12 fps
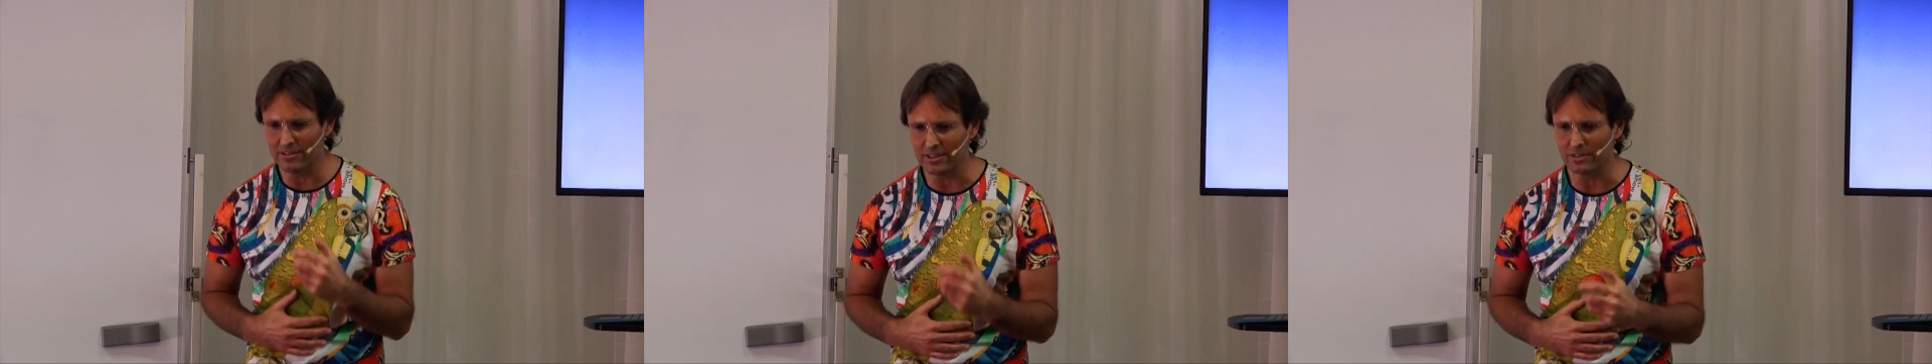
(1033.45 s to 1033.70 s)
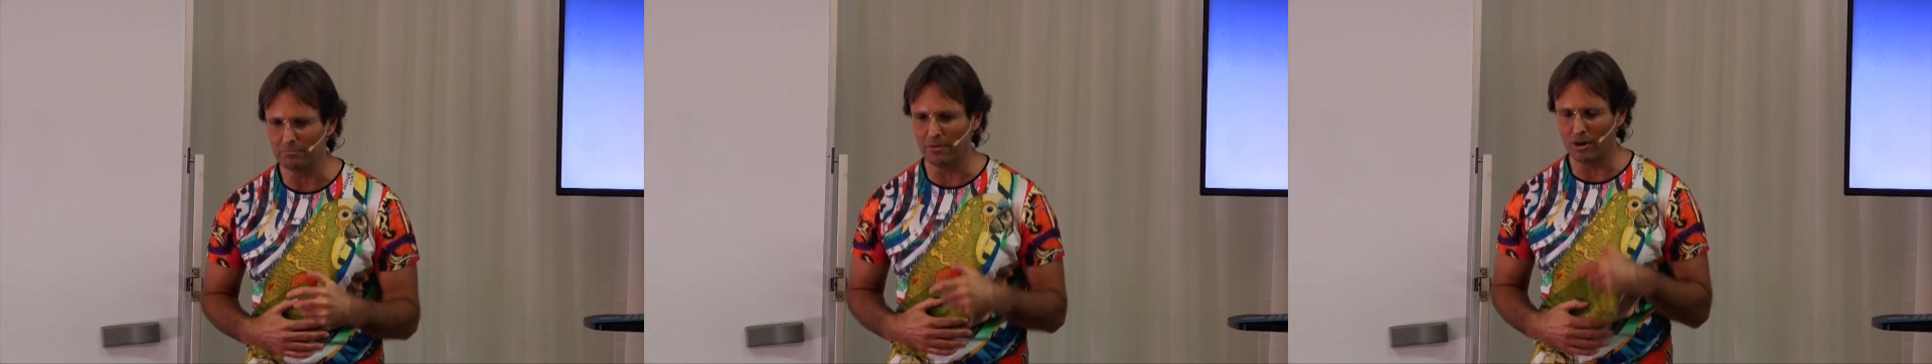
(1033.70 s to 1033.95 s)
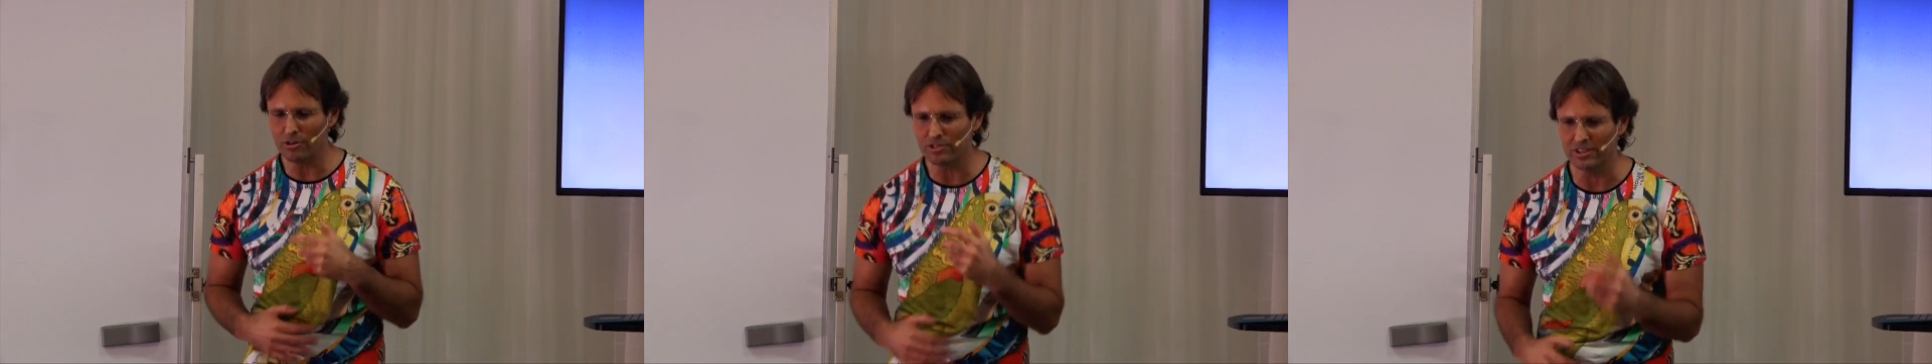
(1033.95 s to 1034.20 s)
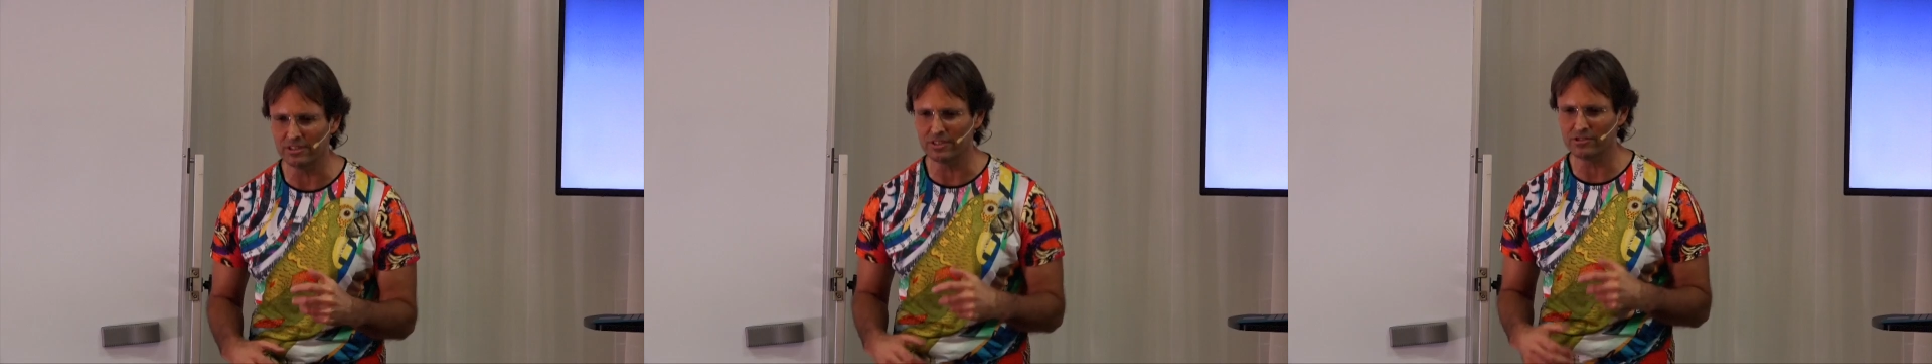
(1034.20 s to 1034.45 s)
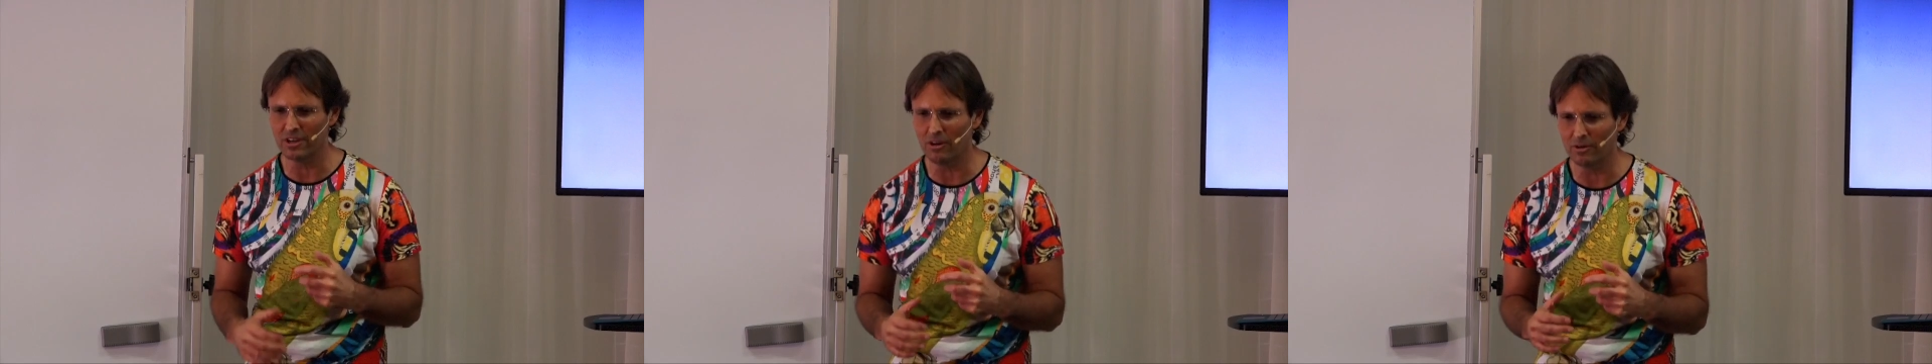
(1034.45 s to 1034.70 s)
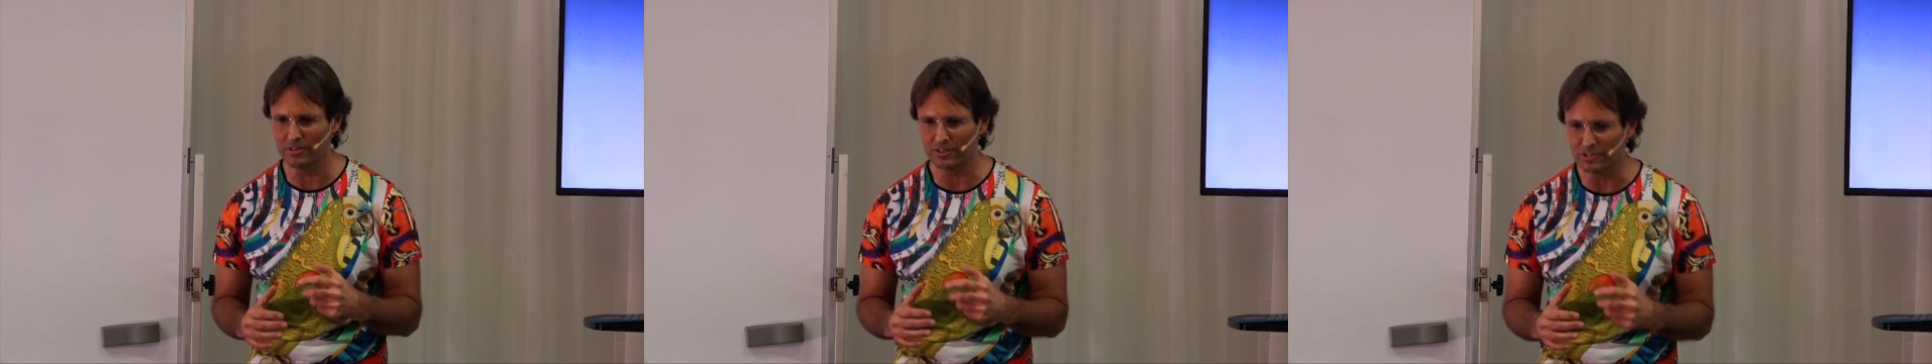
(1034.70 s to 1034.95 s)
the emotion in the
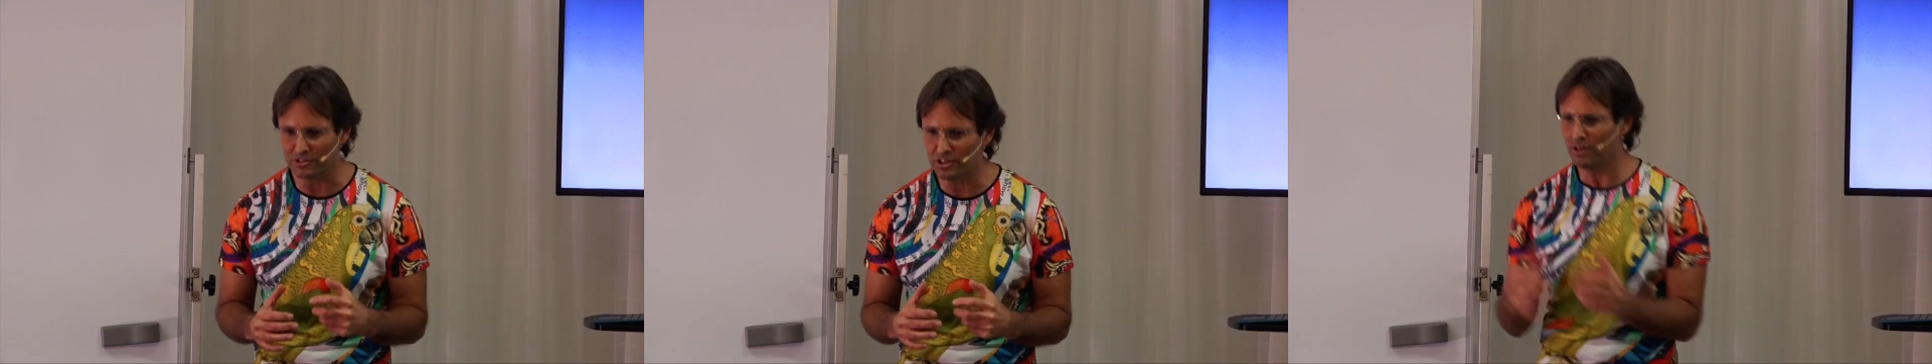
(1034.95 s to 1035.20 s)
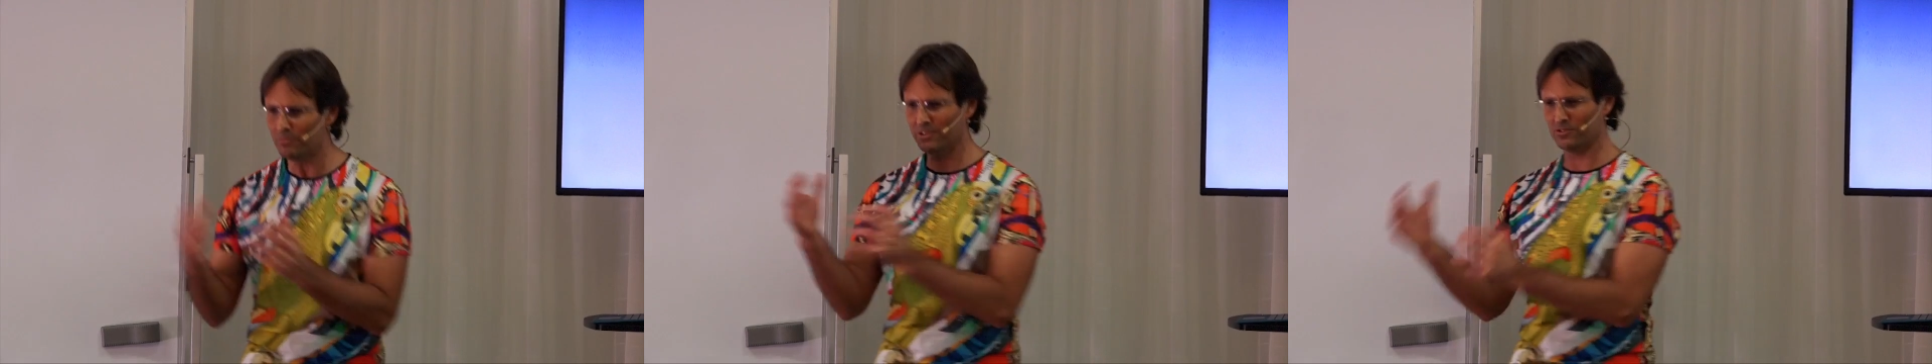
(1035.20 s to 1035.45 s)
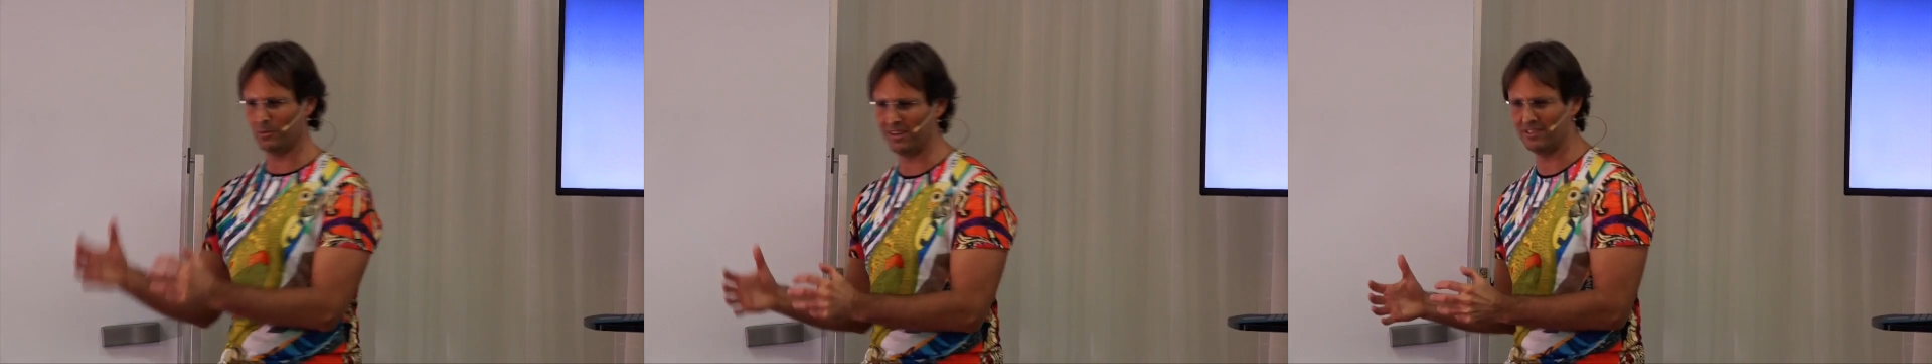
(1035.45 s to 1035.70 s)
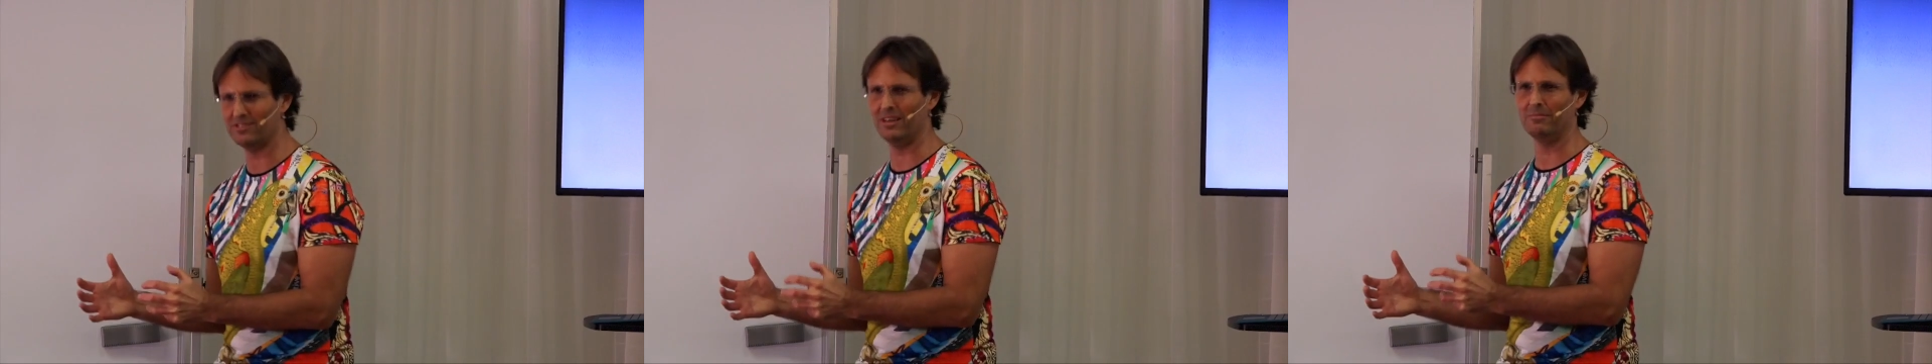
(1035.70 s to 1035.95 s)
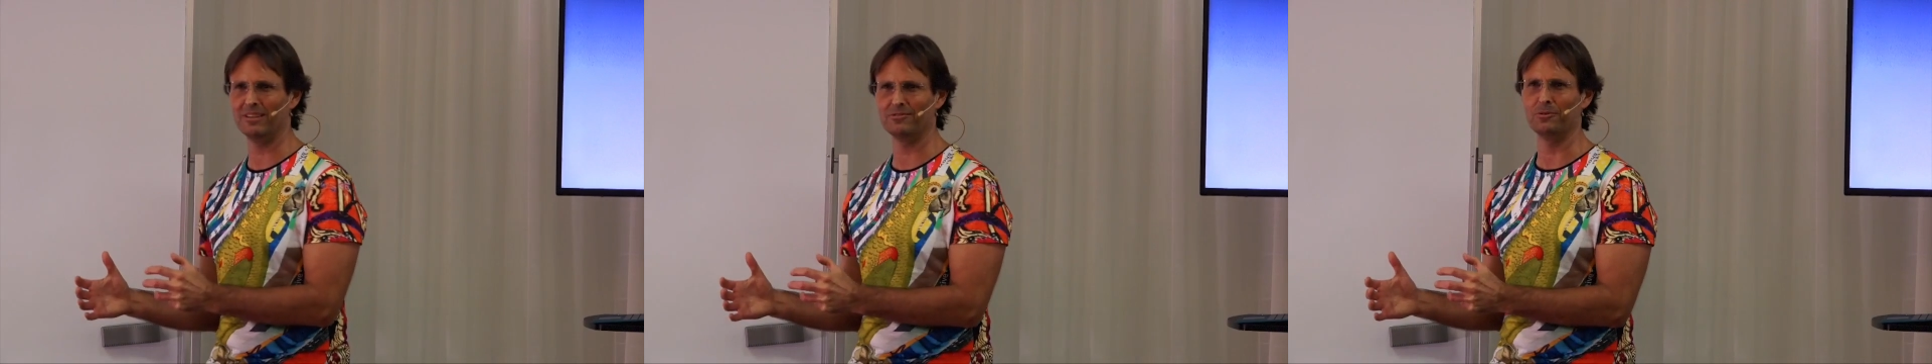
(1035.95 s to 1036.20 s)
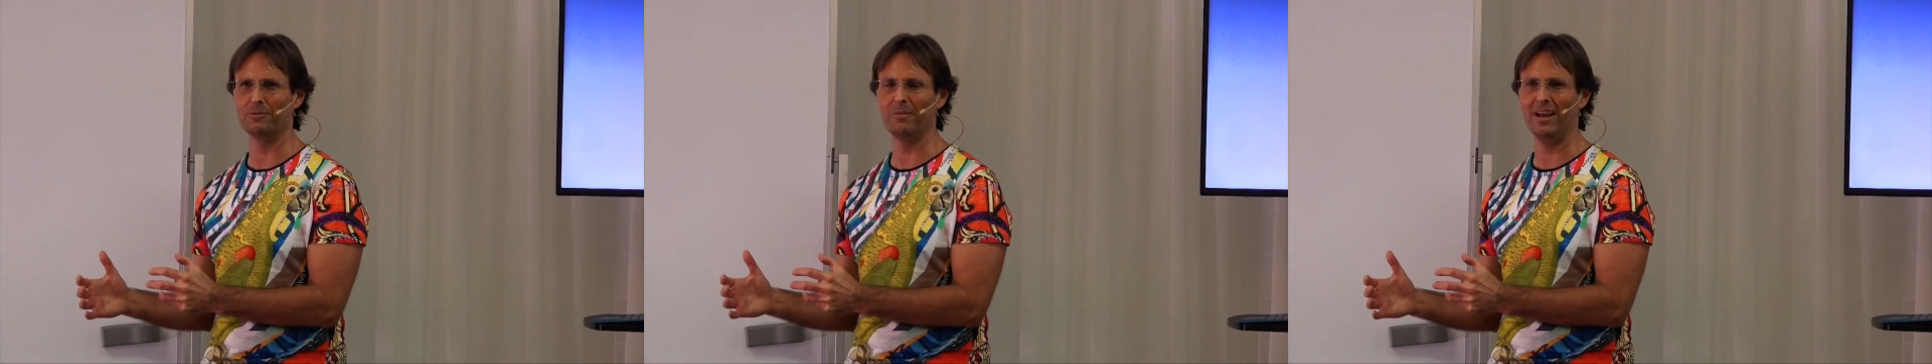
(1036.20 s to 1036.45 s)
soul, that determines whether something's
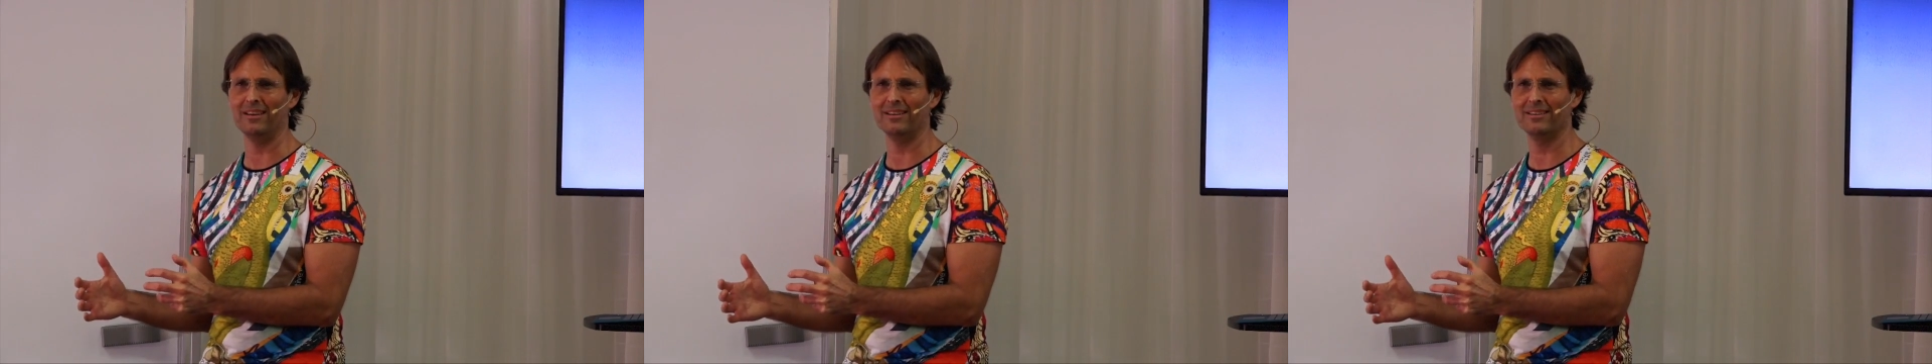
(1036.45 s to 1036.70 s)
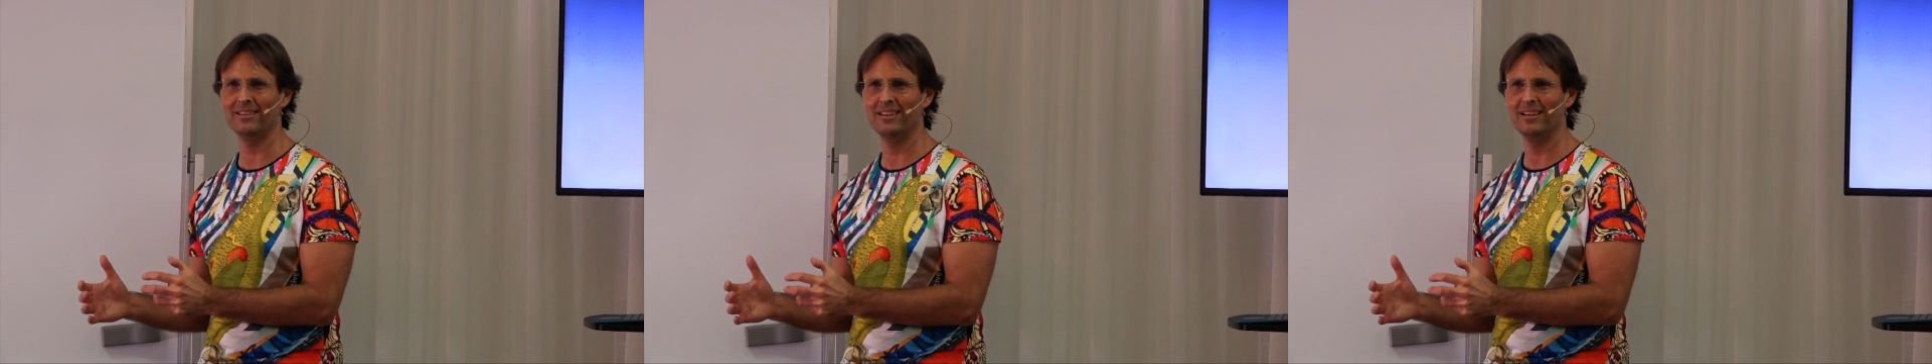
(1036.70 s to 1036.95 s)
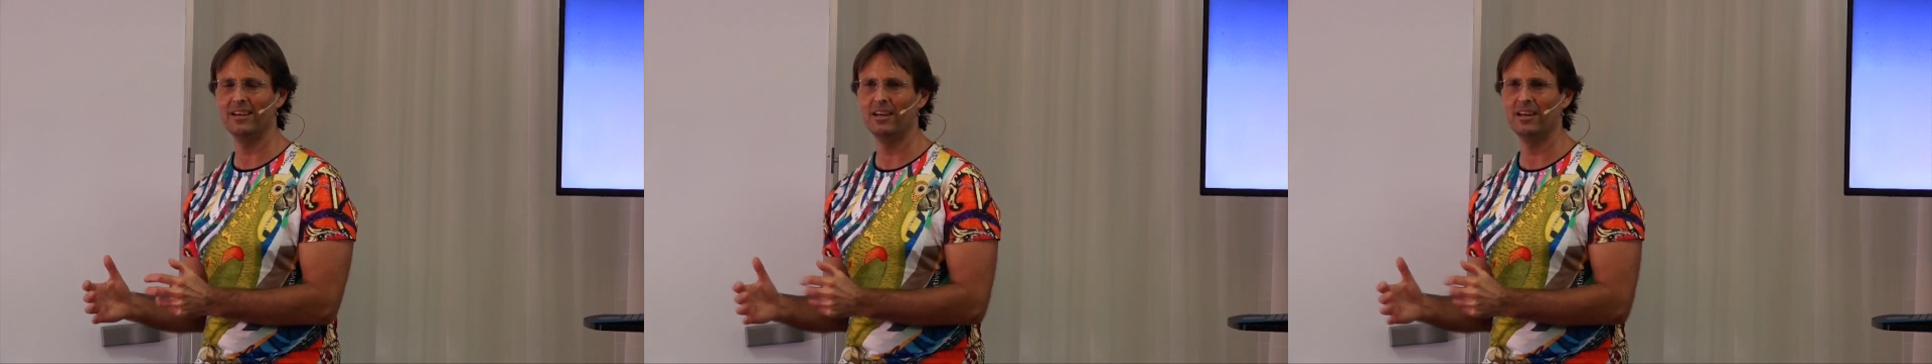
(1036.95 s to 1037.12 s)
automatic. Yeah, okay.